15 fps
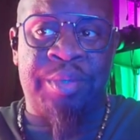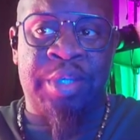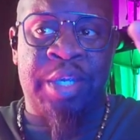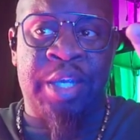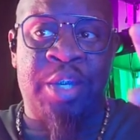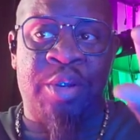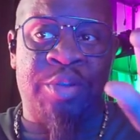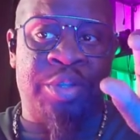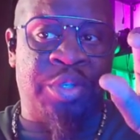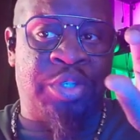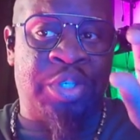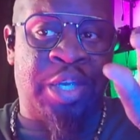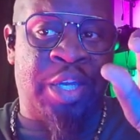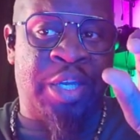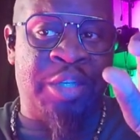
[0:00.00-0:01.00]
hear the
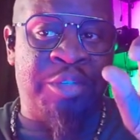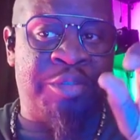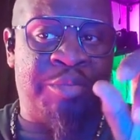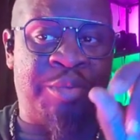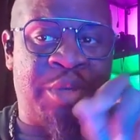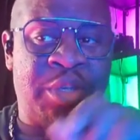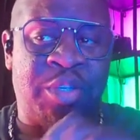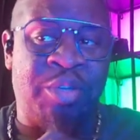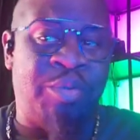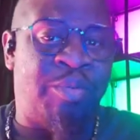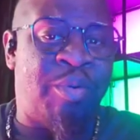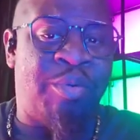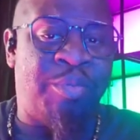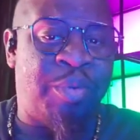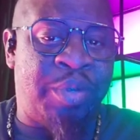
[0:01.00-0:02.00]
change, but you
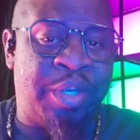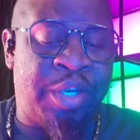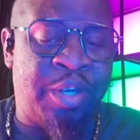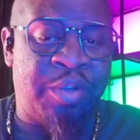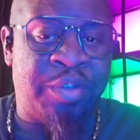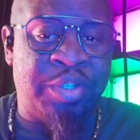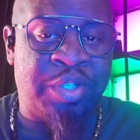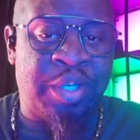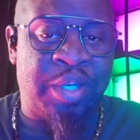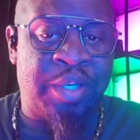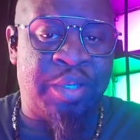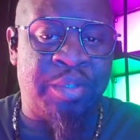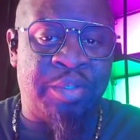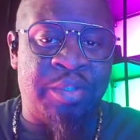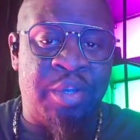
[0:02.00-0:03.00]
won't really hear the
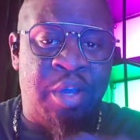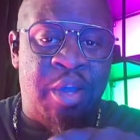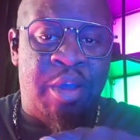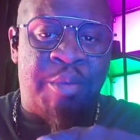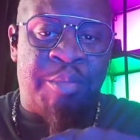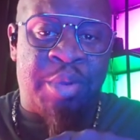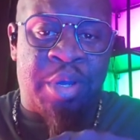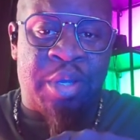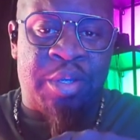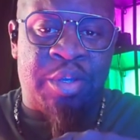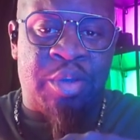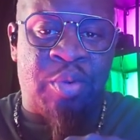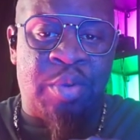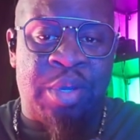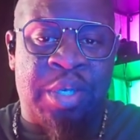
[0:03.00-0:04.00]
change. But
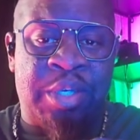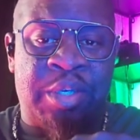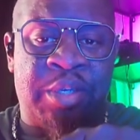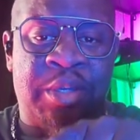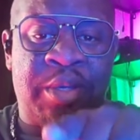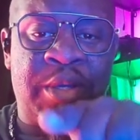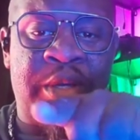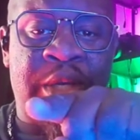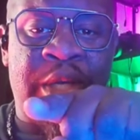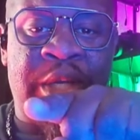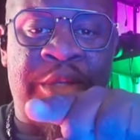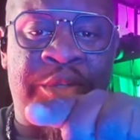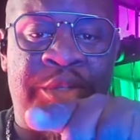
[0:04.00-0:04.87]
going in